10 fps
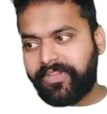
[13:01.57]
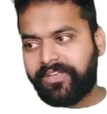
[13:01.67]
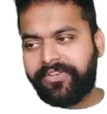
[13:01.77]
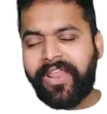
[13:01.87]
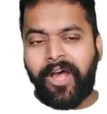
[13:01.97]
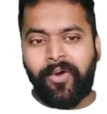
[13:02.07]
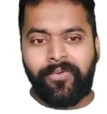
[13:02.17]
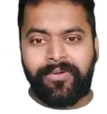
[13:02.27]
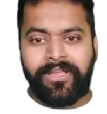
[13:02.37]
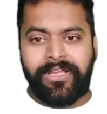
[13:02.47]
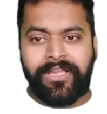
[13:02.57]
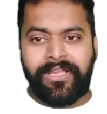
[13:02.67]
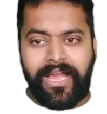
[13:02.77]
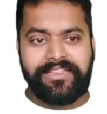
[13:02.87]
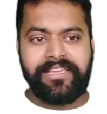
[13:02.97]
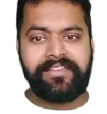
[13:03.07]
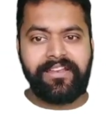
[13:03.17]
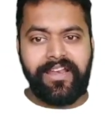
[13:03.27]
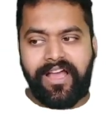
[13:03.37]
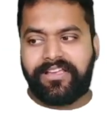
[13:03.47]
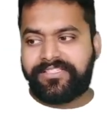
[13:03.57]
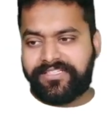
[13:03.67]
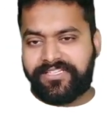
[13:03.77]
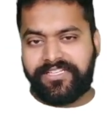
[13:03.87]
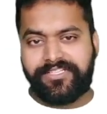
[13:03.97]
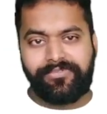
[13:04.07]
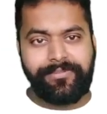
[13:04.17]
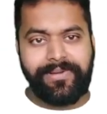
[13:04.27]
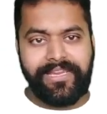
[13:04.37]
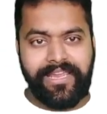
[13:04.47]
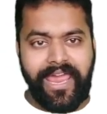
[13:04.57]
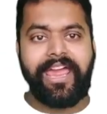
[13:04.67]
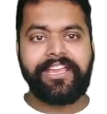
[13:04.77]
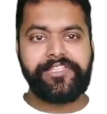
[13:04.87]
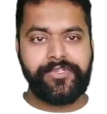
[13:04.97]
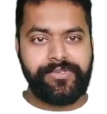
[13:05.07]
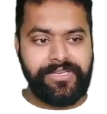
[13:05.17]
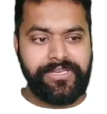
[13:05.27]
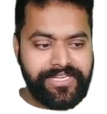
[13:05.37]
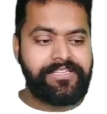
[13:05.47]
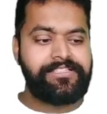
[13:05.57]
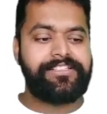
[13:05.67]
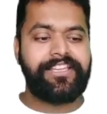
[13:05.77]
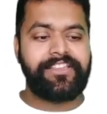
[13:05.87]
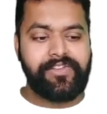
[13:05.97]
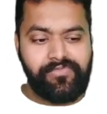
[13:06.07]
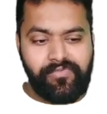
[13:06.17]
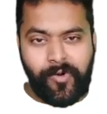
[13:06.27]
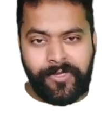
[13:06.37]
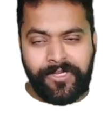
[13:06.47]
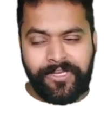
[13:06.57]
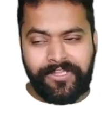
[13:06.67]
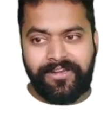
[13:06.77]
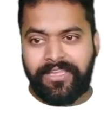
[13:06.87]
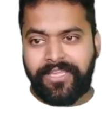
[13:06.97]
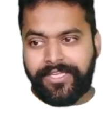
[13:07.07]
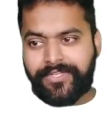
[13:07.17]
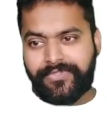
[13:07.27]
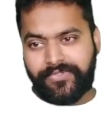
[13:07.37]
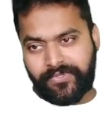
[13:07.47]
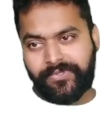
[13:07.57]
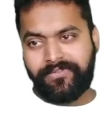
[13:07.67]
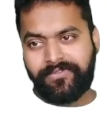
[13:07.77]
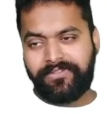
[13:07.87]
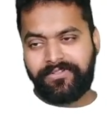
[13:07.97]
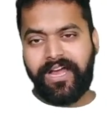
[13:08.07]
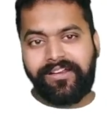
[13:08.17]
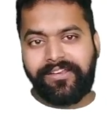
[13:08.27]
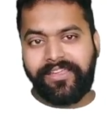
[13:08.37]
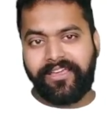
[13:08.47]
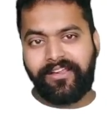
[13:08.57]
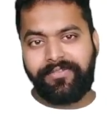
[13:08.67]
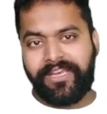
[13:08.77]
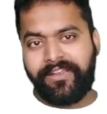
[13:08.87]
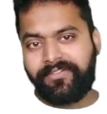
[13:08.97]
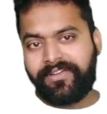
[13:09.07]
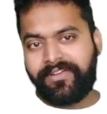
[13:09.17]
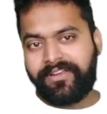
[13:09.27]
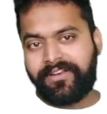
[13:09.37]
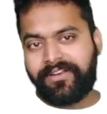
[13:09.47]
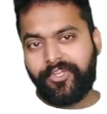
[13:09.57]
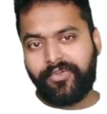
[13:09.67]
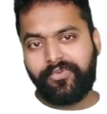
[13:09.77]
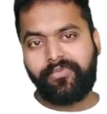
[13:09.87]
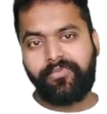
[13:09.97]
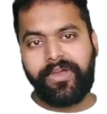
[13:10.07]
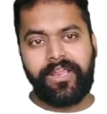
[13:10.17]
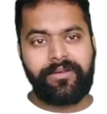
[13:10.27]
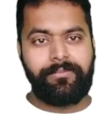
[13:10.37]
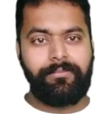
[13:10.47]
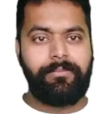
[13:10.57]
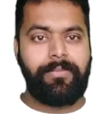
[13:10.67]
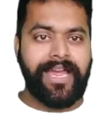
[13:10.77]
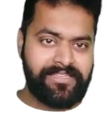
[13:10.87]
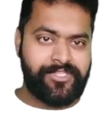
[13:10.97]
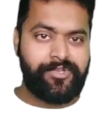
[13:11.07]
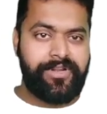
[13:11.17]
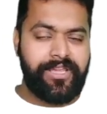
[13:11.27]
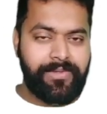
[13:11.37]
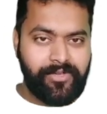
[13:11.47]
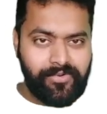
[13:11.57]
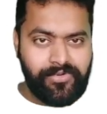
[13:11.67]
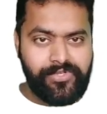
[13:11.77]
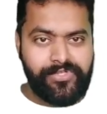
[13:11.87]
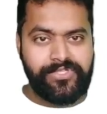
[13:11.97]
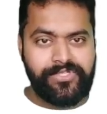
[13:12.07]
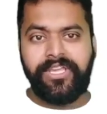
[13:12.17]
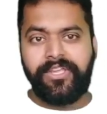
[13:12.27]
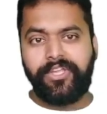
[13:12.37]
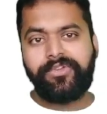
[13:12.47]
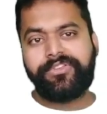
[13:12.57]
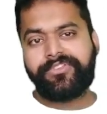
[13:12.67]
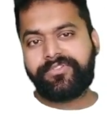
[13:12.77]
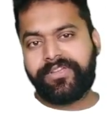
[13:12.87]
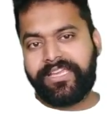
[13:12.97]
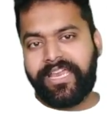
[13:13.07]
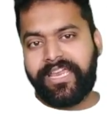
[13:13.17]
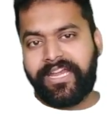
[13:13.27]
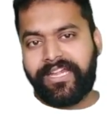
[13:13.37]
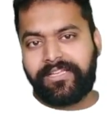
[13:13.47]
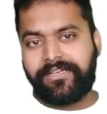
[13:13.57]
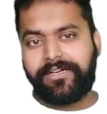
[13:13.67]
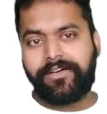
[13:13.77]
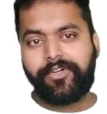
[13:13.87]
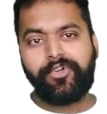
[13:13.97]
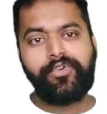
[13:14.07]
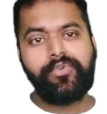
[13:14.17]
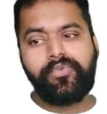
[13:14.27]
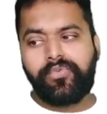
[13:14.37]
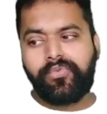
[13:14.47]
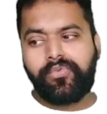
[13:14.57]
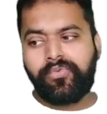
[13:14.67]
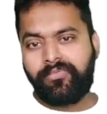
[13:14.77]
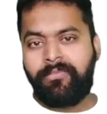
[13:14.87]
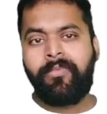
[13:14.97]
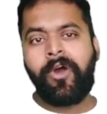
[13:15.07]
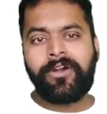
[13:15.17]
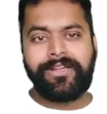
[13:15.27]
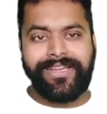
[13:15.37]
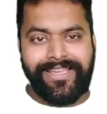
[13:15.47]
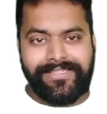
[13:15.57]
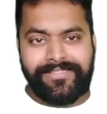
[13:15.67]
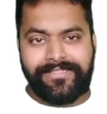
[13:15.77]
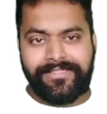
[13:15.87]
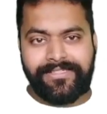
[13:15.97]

now i think the last test would be actually testing the water so earlier whenever you were buying this udemy course you used to get uh, two mock tests